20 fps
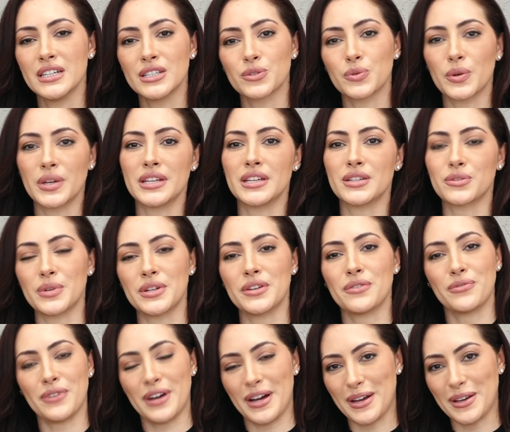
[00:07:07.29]

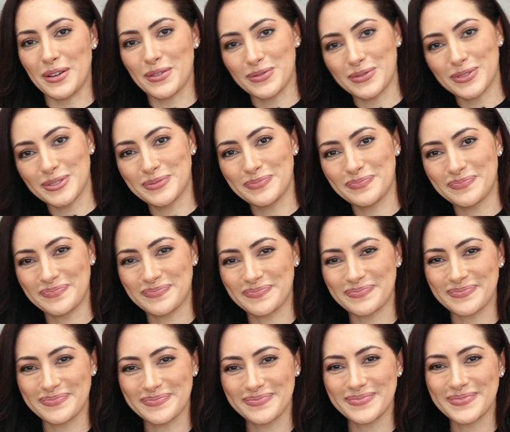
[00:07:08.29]
2025.
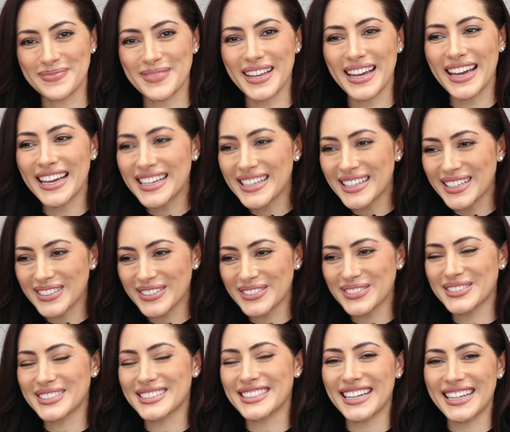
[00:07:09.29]
Thank
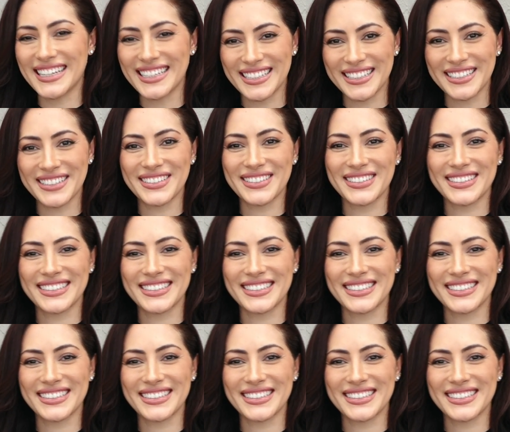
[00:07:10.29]
you. Thank you.